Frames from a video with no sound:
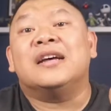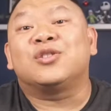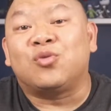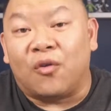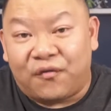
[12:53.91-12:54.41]

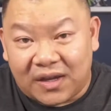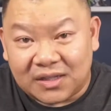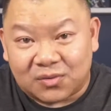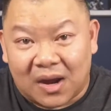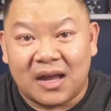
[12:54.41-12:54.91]
escrow
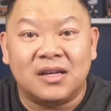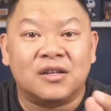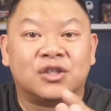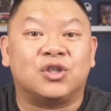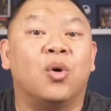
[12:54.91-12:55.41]
fees, right?
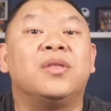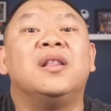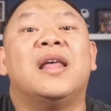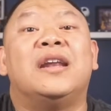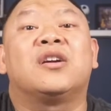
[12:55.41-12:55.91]
So
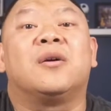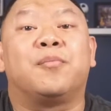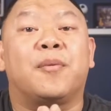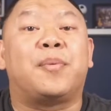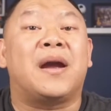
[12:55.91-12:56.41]
the lender
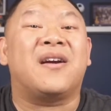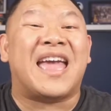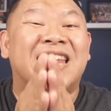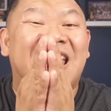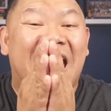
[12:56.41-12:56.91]
can prepare
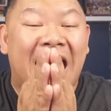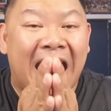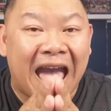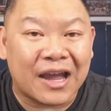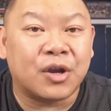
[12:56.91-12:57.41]
an
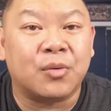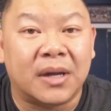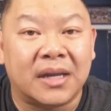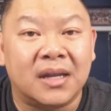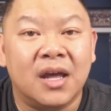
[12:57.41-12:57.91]

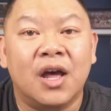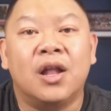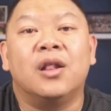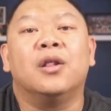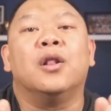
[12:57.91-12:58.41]
accurate
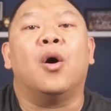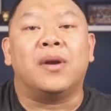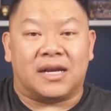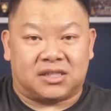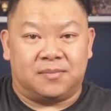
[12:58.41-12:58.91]

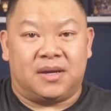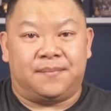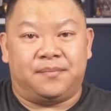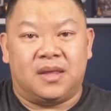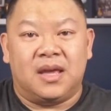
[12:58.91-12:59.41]
loan
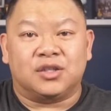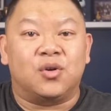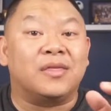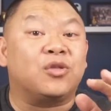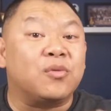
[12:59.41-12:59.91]
estimate.
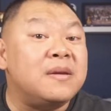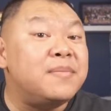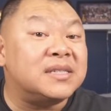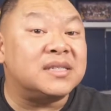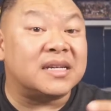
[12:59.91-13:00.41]
So in 3
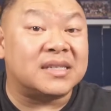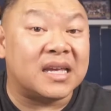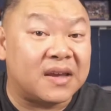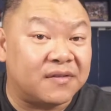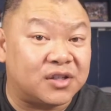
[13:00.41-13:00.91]
business days, they
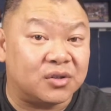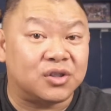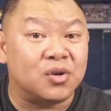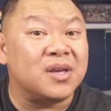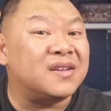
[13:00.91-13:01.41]
give it to you.
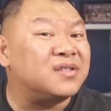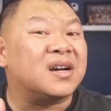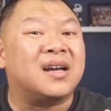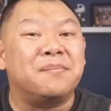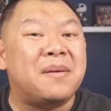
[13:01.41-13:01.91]
So it gives
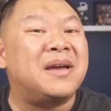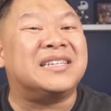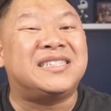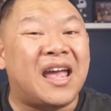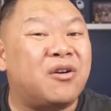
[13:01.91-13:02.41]
you maybe
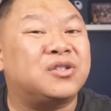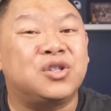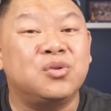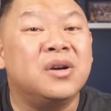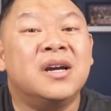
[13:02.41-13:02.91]
a day or
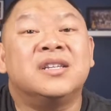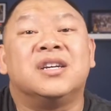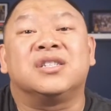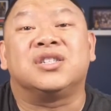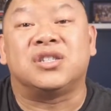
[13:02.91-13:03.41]
2
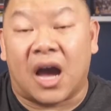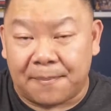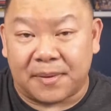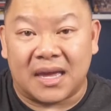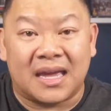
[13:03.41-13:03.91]
to
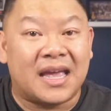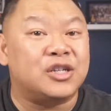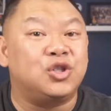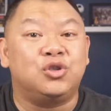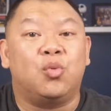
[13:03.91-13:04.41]
shop it in
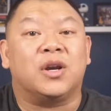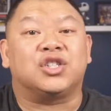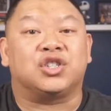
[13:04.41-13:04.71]
case you do want